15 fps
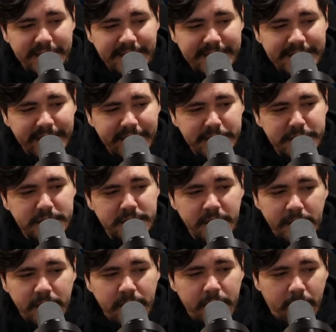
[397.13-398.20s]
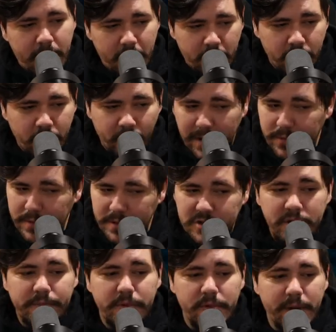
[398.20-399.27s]
like this are what will
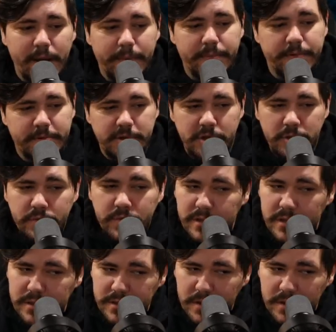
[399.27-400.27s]
trip you up. You will